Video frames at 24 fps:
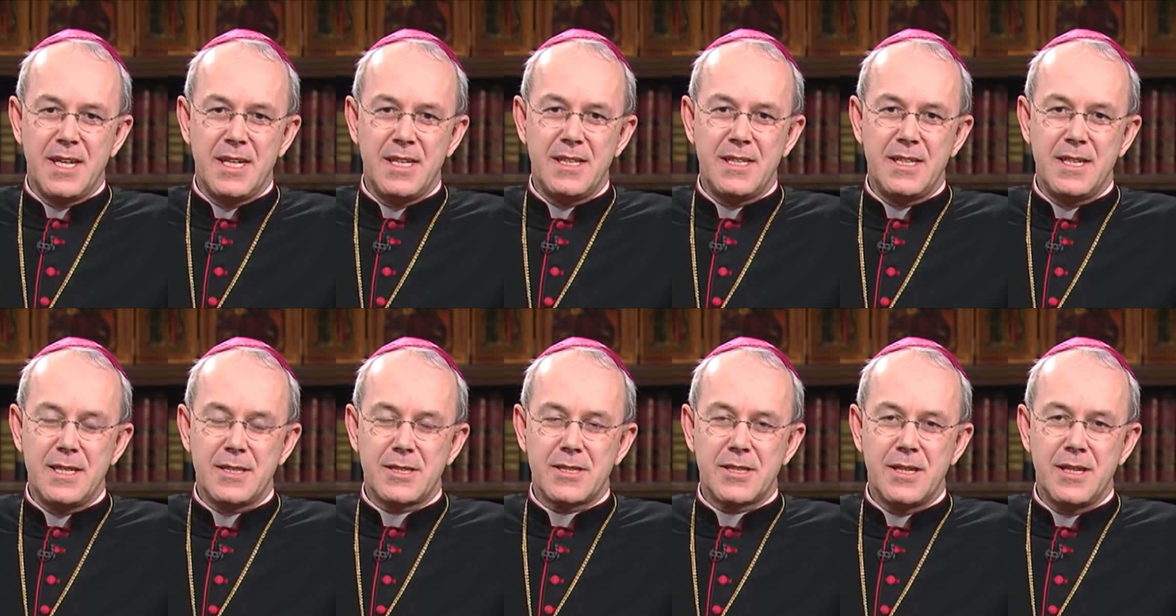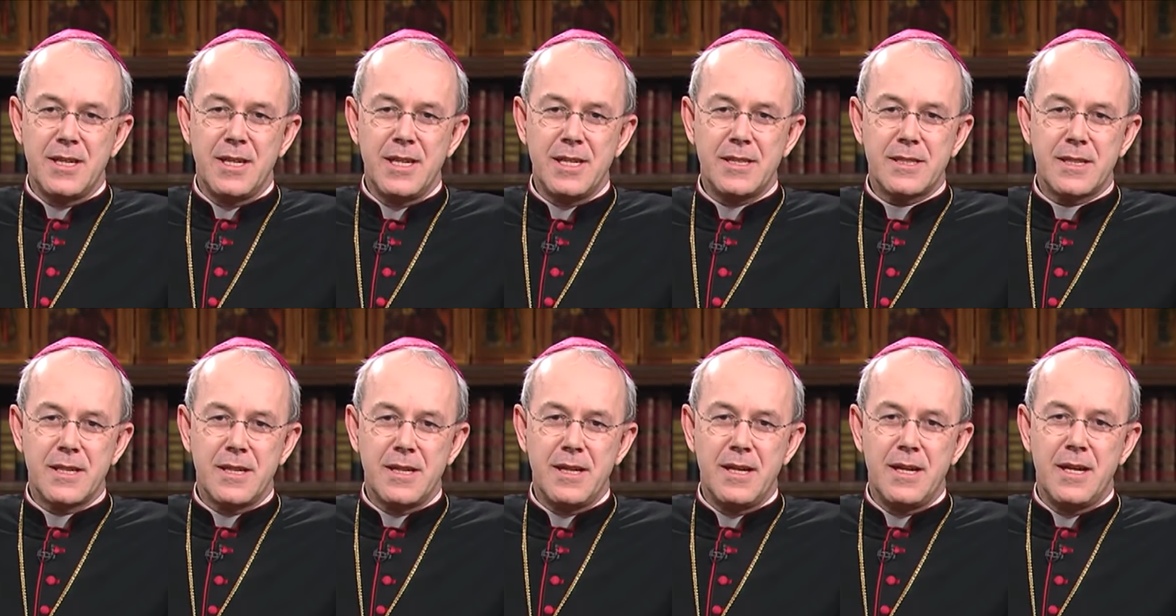in this
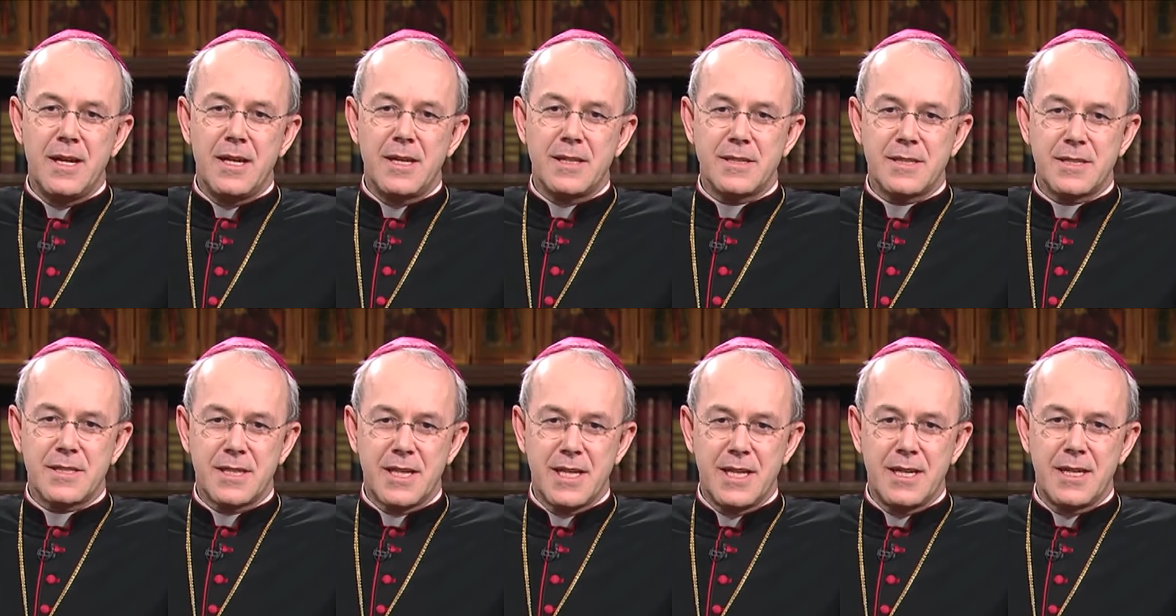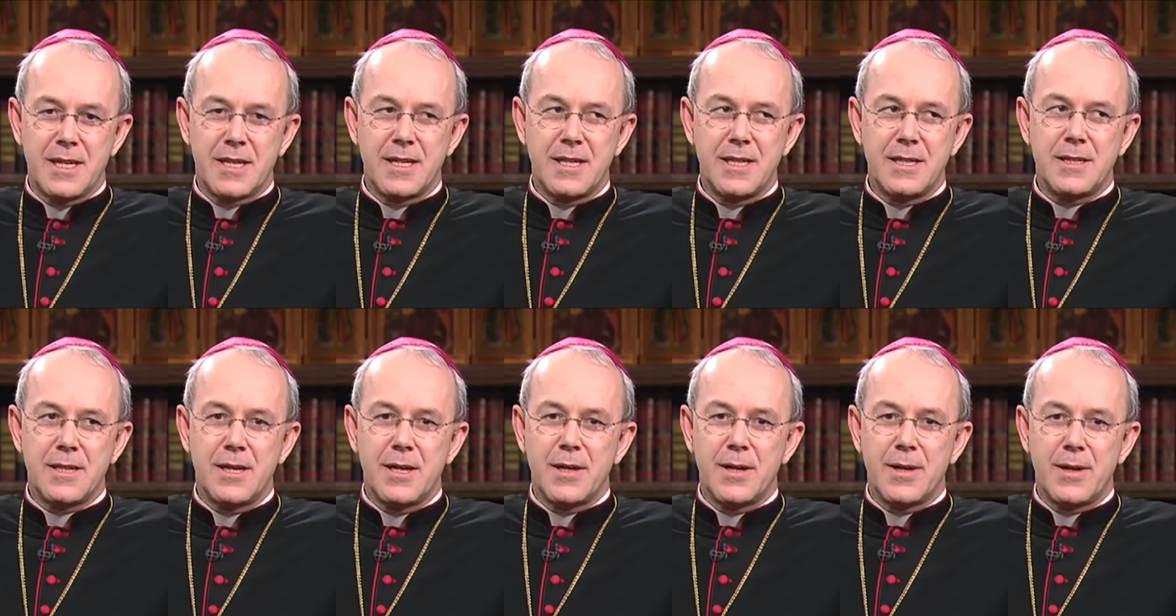little
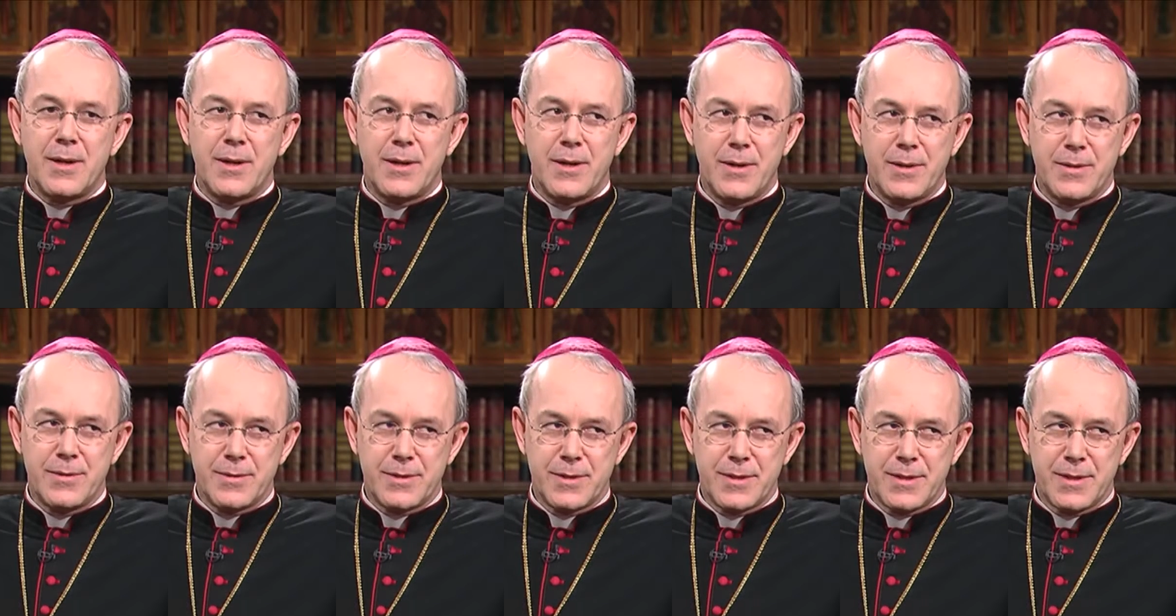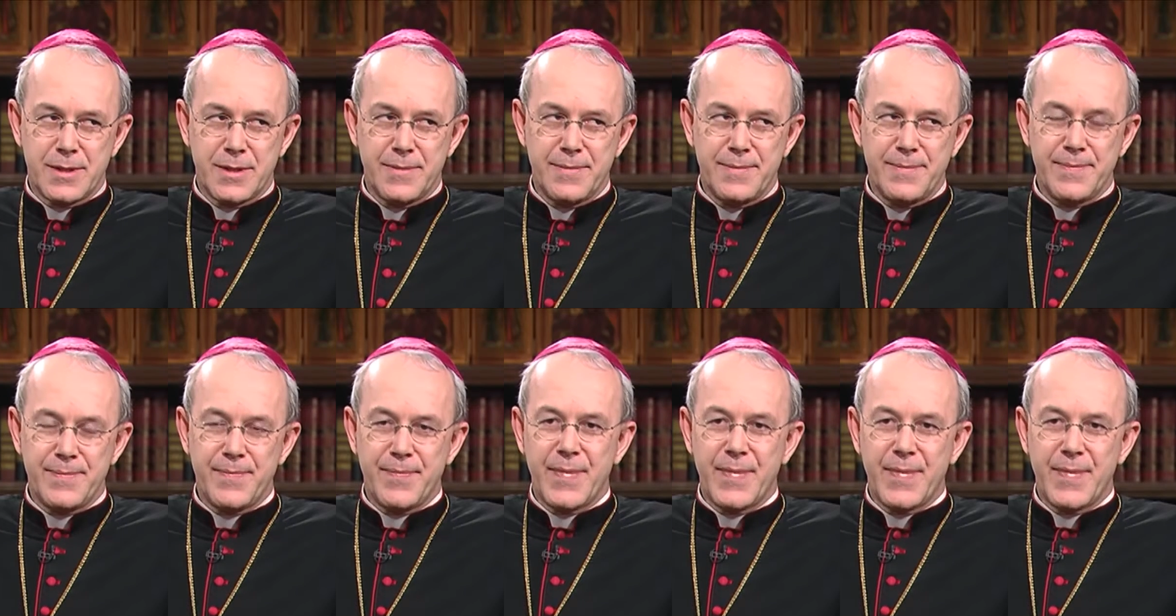sacred host.